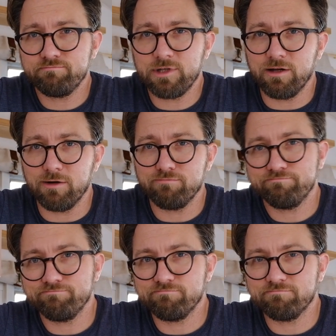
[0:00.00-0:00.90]
it
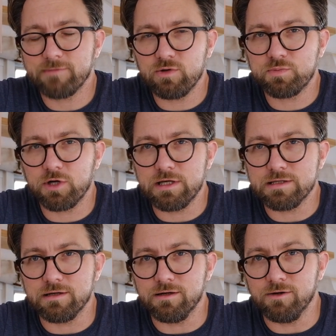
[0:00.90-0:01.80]
was pretty
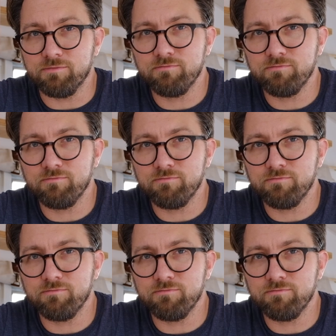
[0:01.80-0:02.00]
easy to do.